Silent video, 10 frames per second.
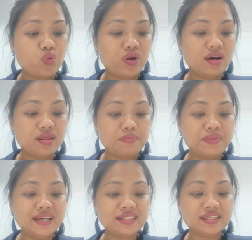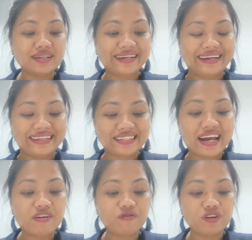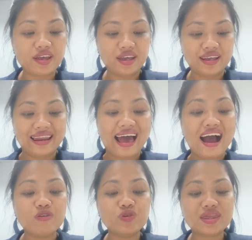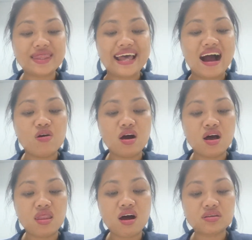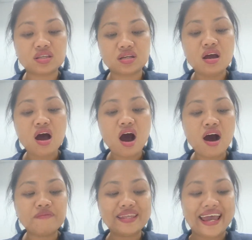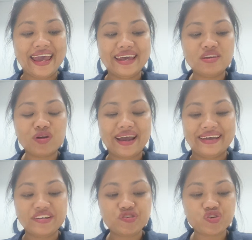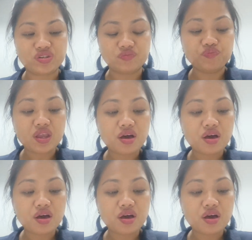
will be successful in life without a lot of the education.